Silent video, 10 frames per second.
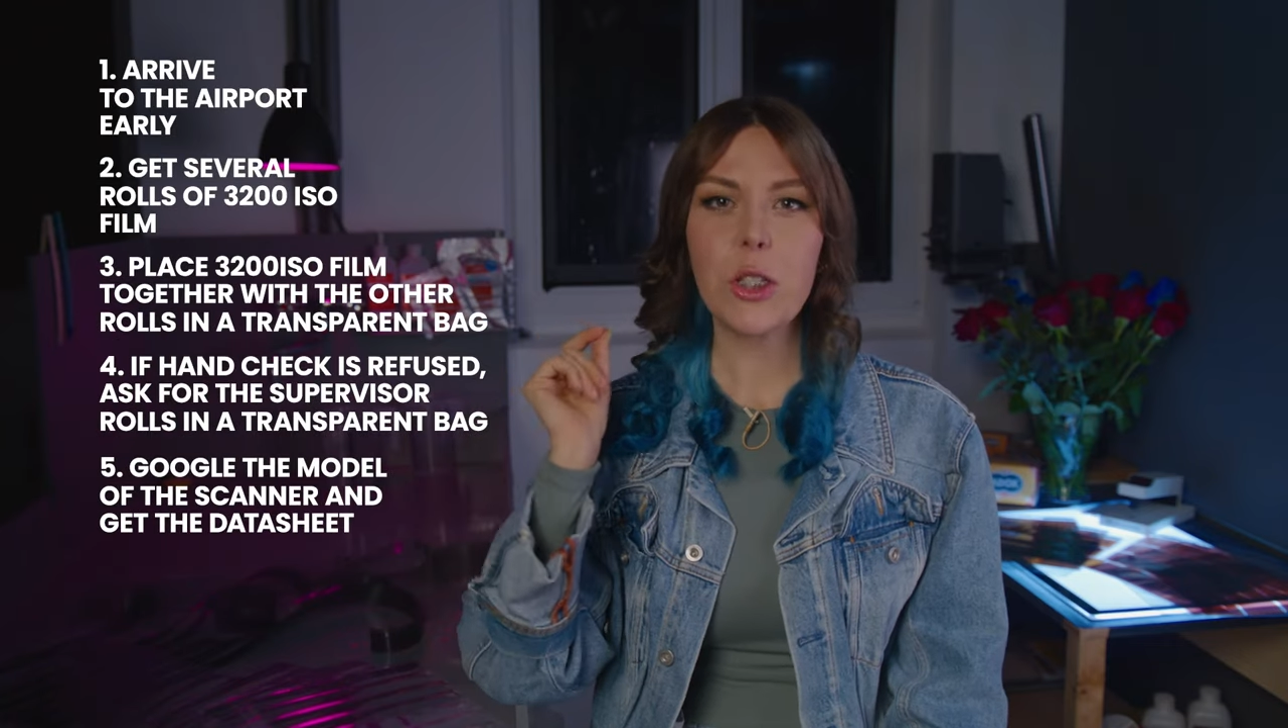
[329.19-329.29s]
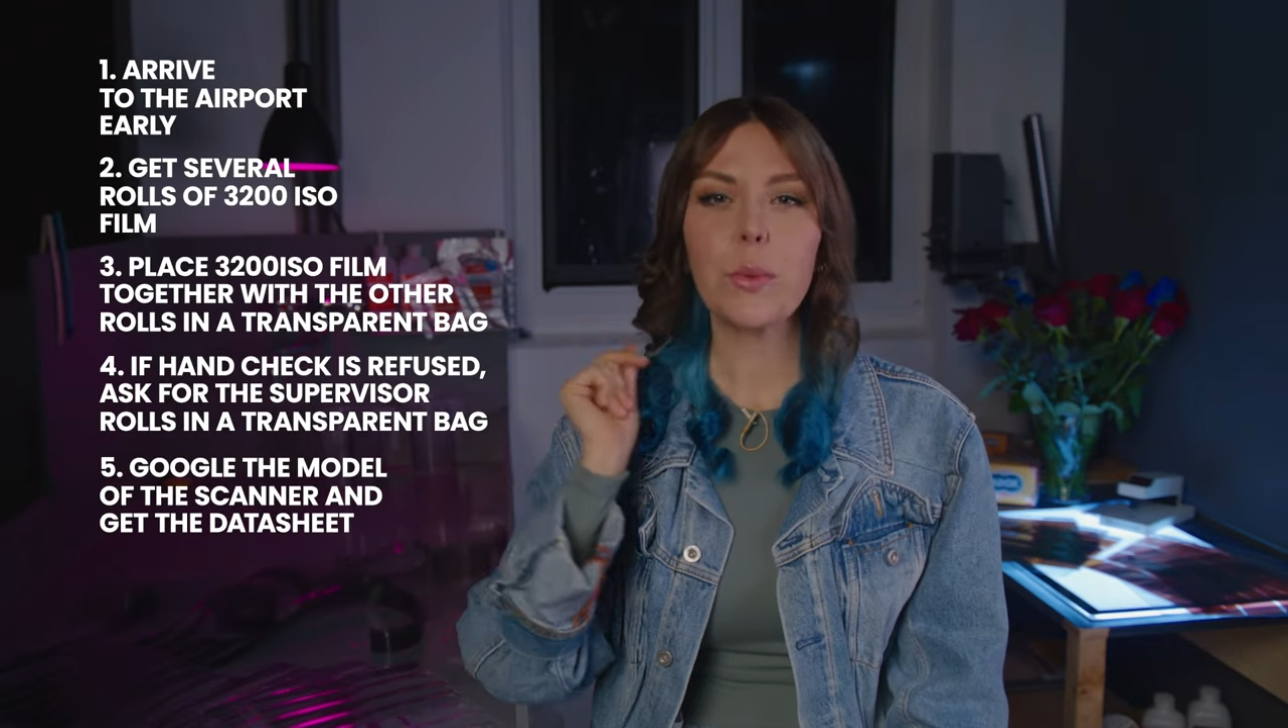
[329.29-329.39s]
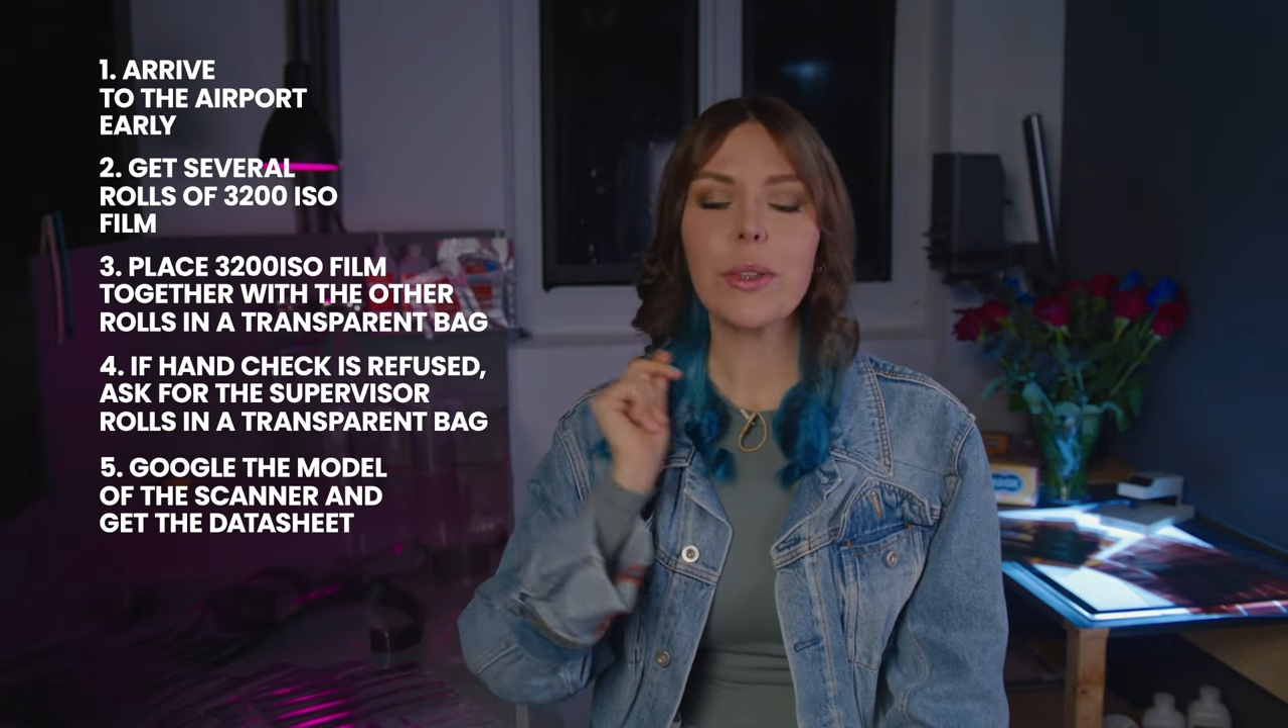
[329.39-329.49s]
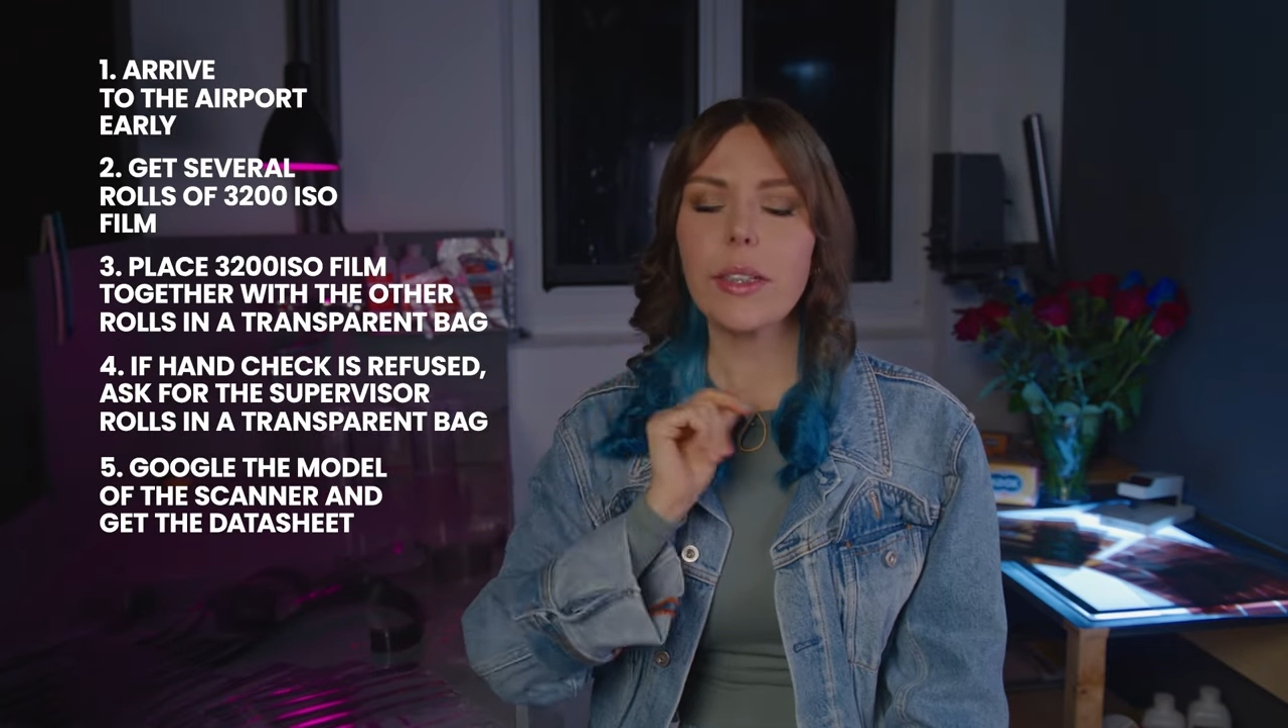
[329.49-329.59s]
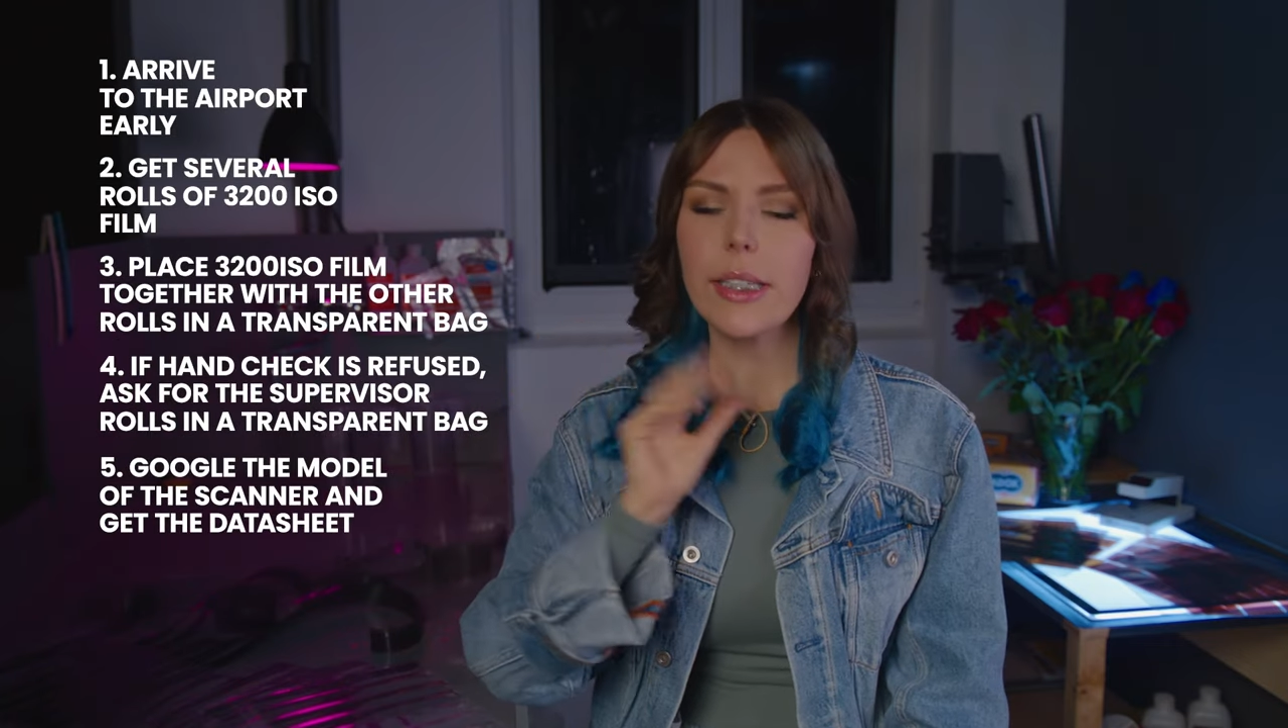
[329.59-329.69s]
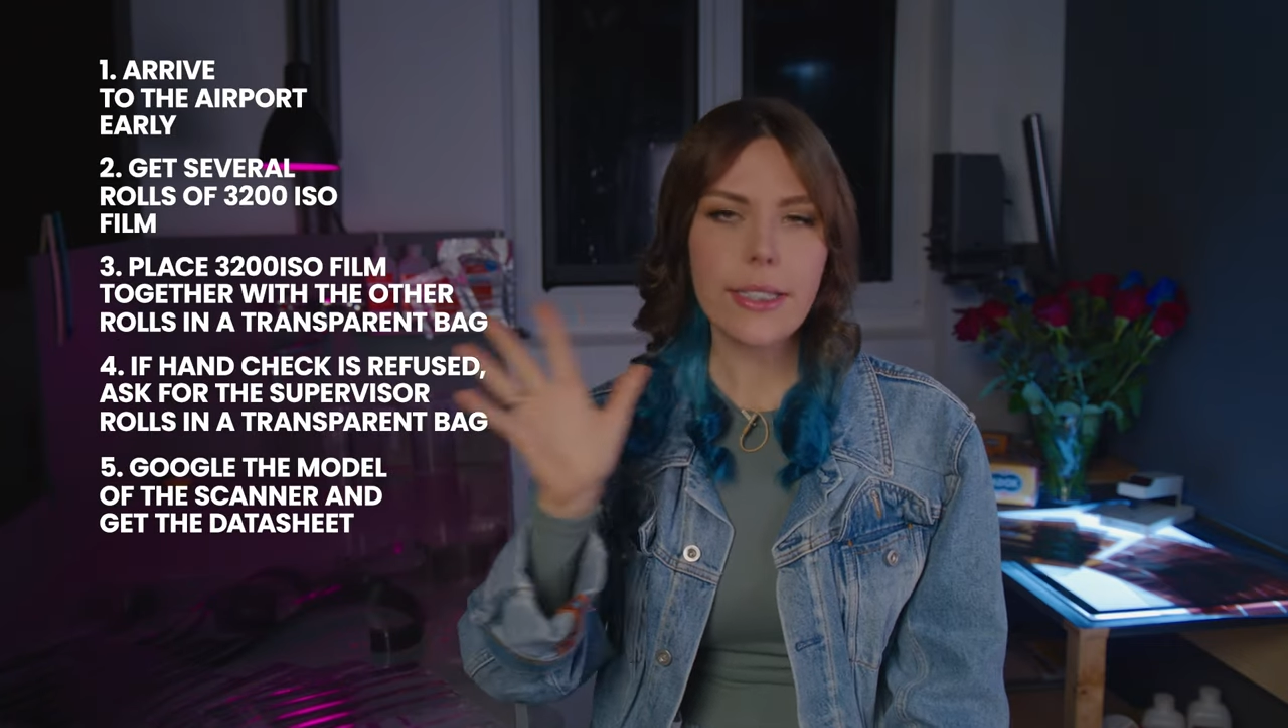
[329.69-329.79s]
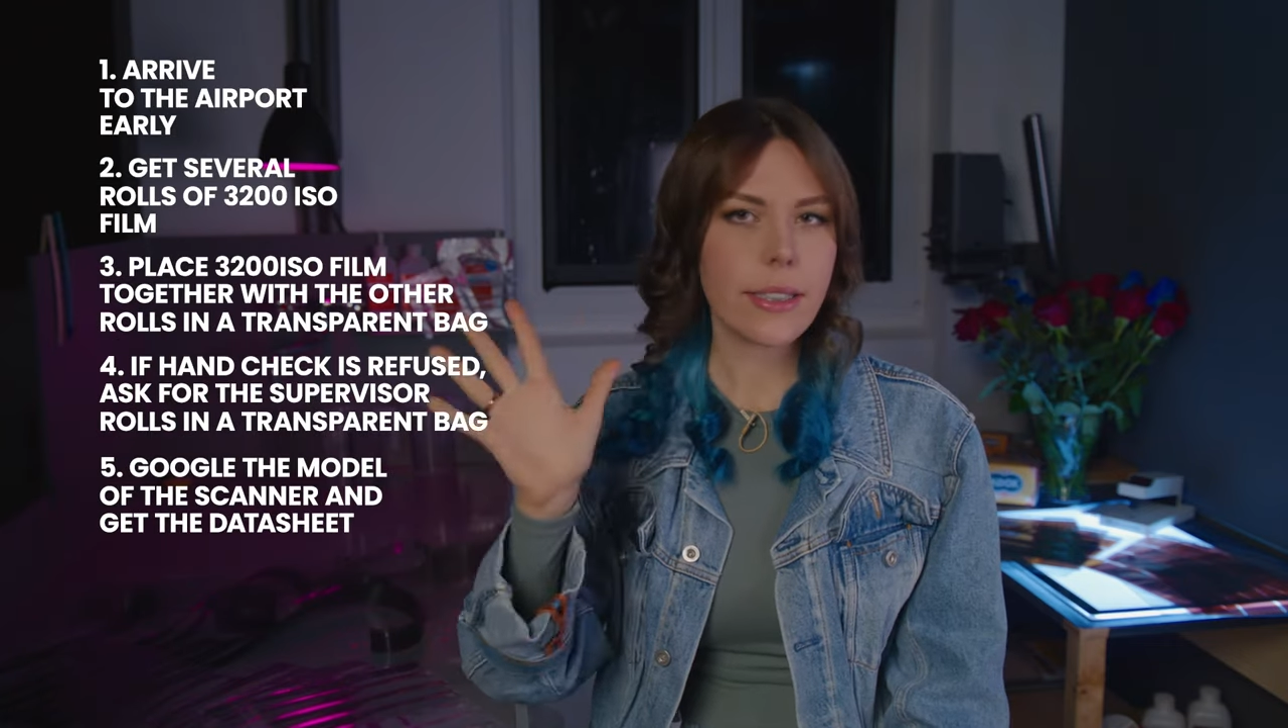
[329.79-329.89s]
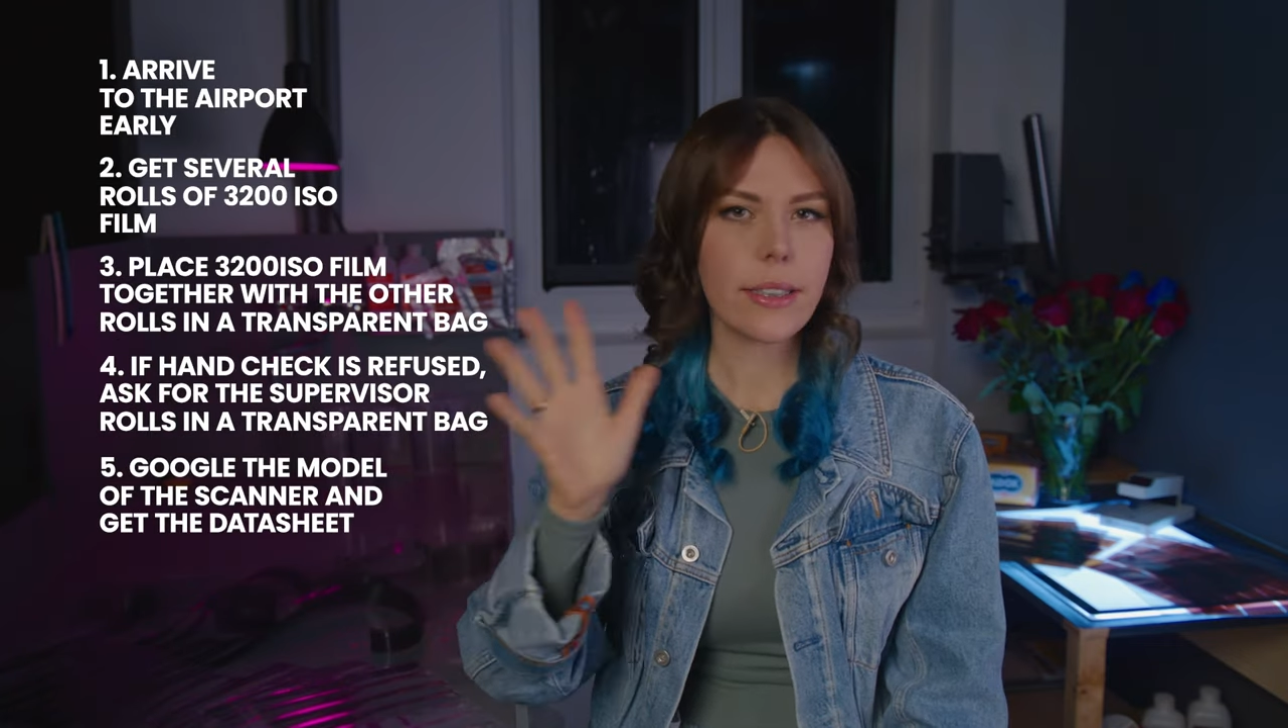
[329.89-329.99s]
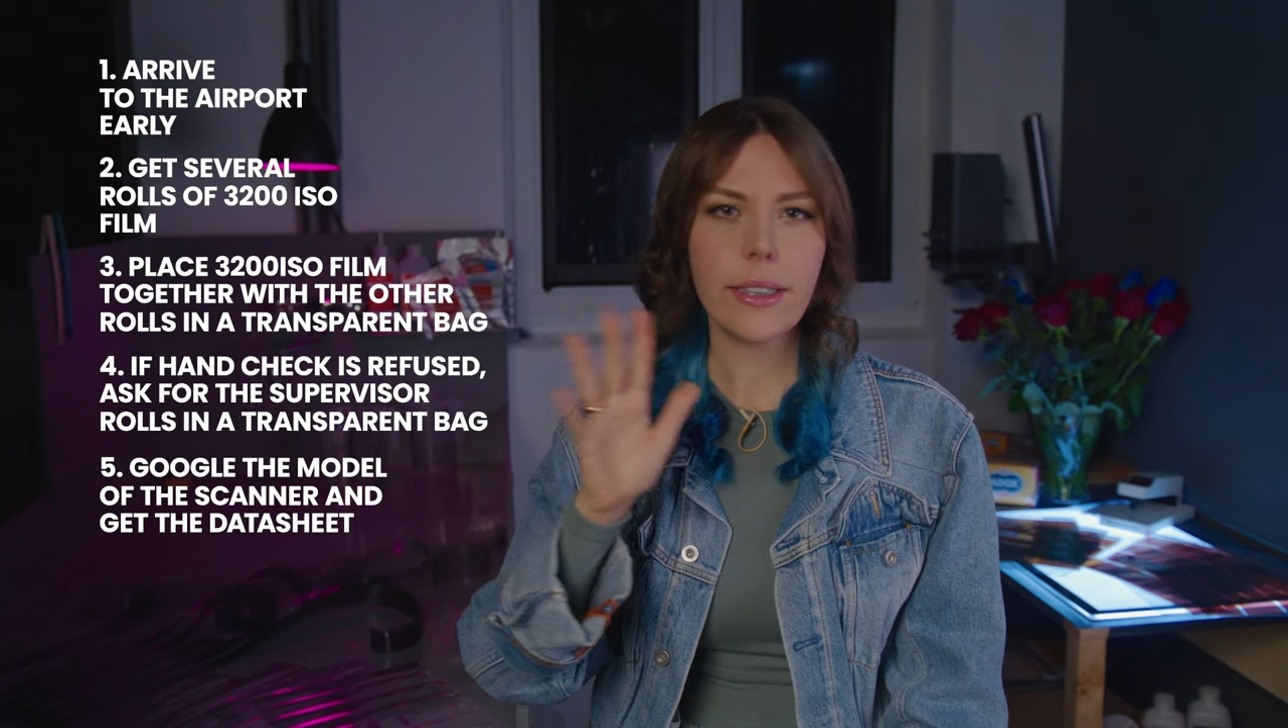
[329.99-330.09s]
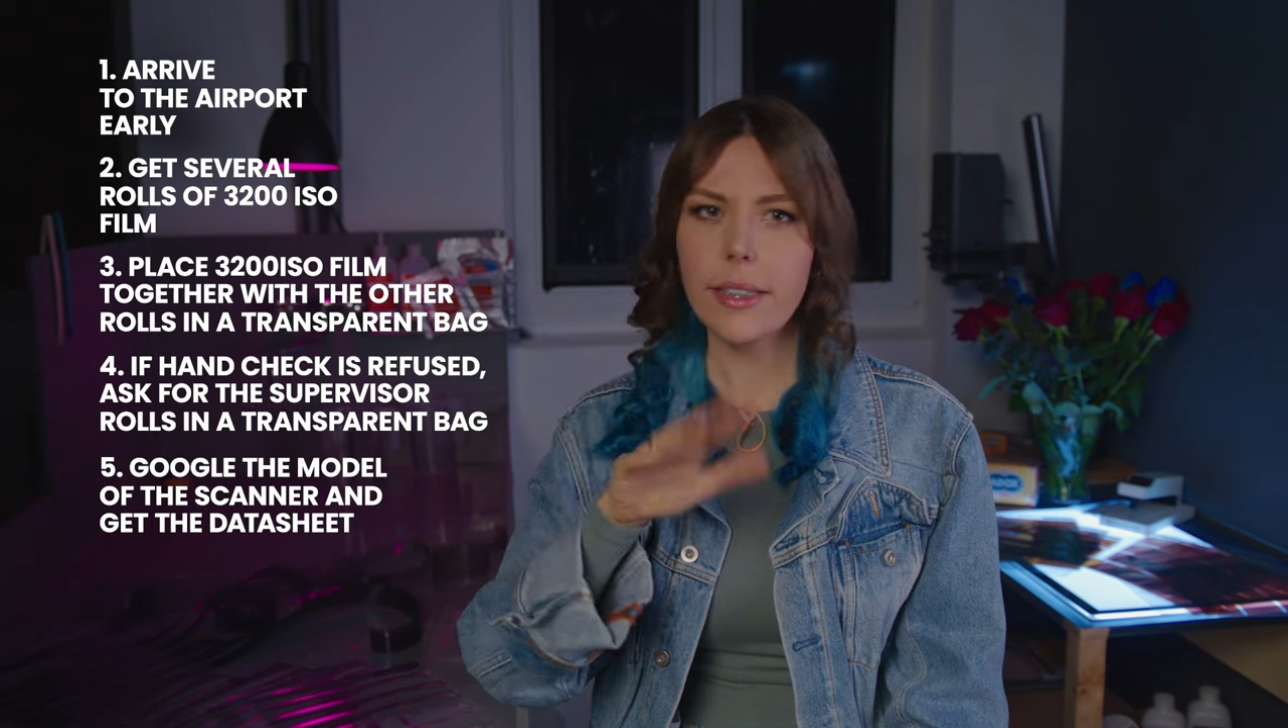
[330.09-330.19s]
you will
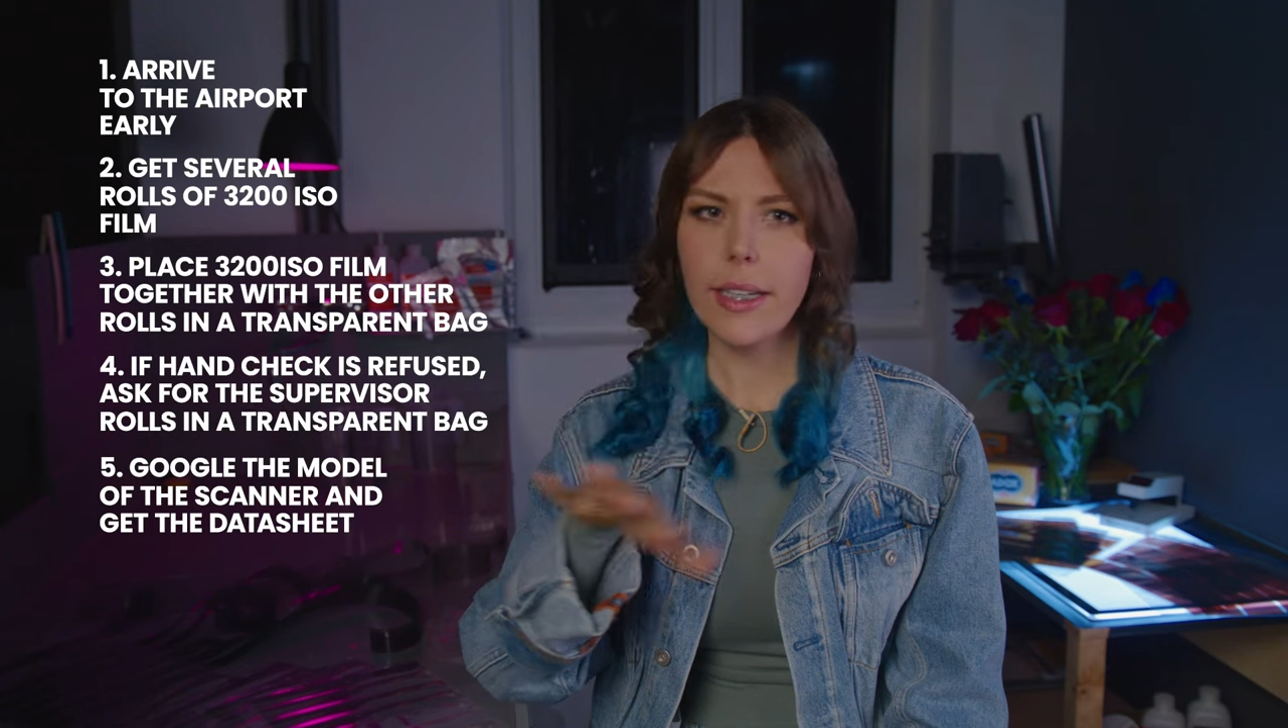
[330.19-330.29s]
easily